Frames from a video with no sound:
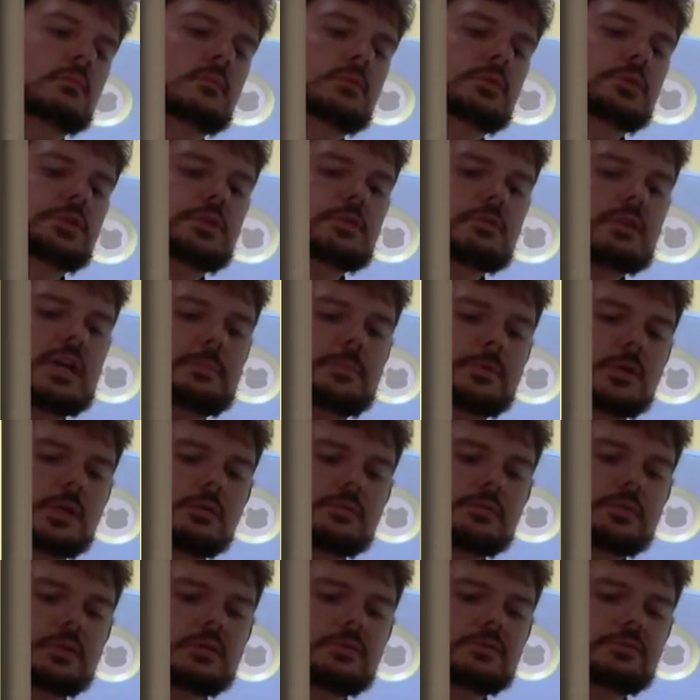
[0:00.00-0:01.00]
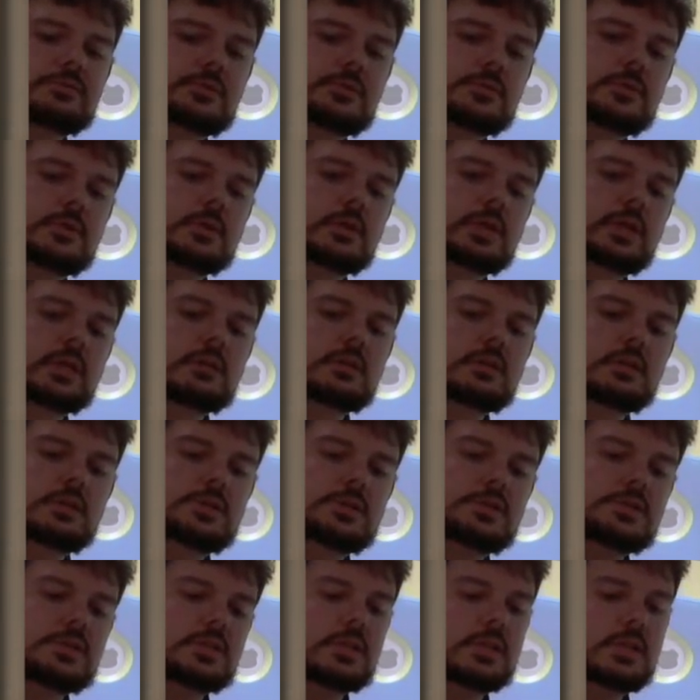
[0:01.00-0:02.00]
Just strap it over your phone like
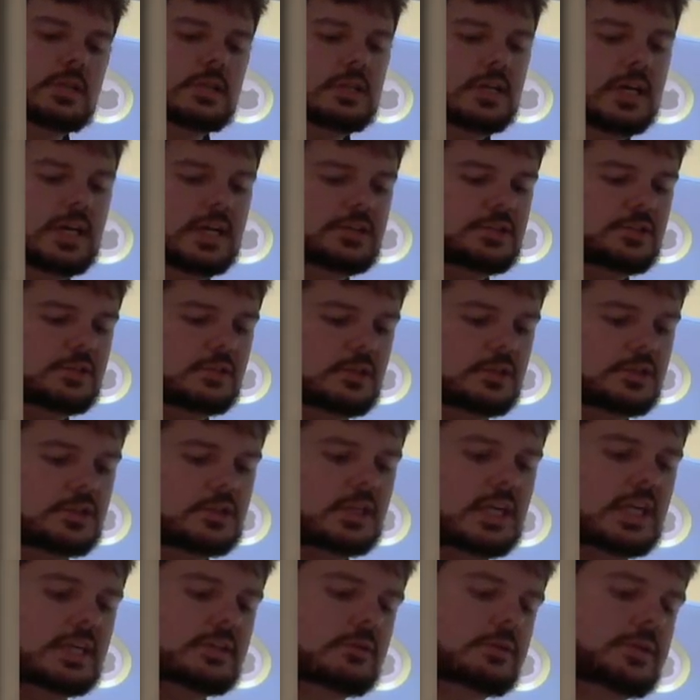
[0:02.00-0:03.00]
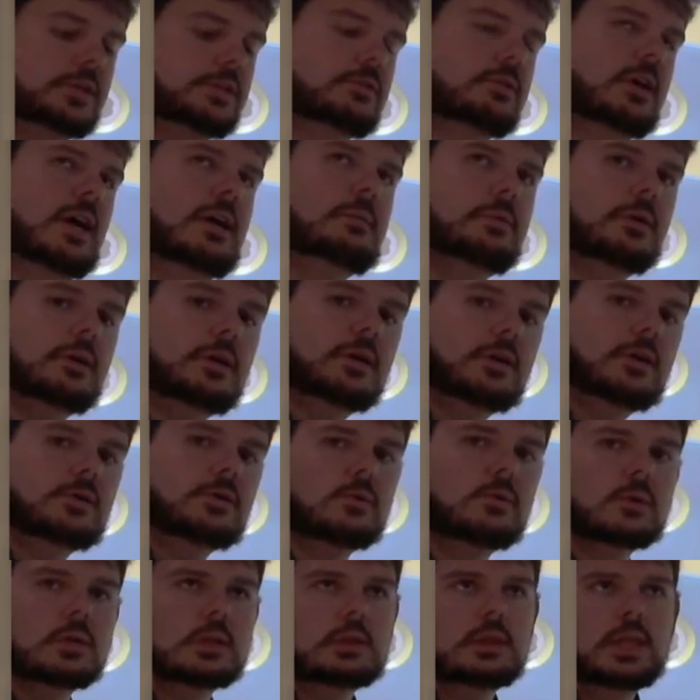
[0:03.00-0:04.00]
this and attach this to either a tripod
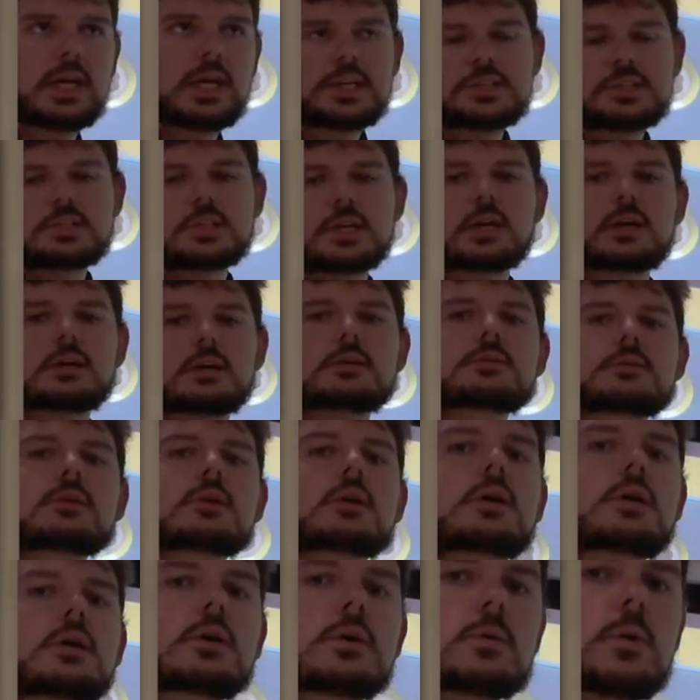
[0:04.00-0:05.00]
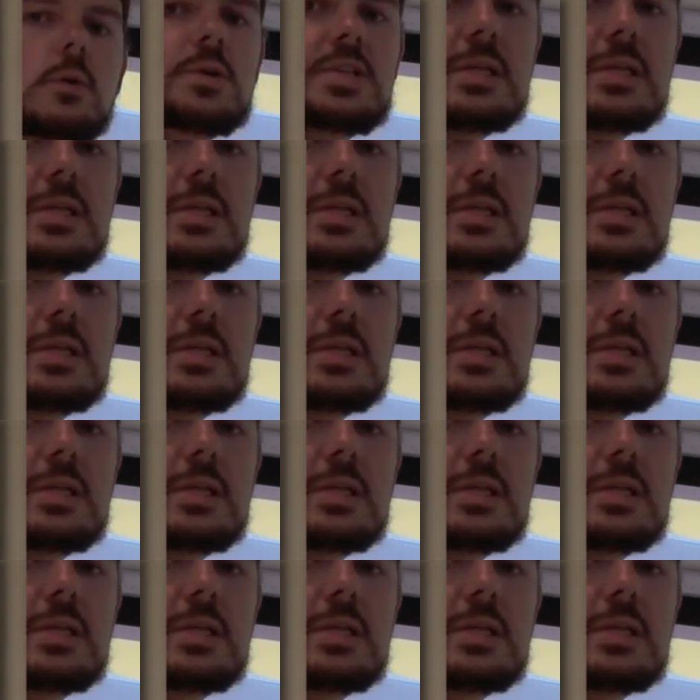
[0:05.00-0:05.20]
or a light stand or